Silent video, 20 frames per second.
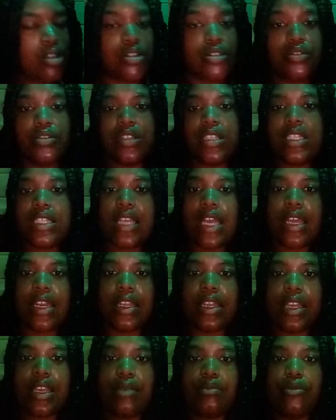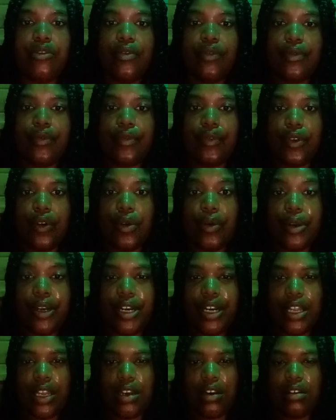you just gotta keep moving
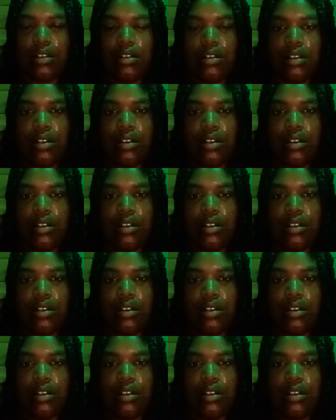forward and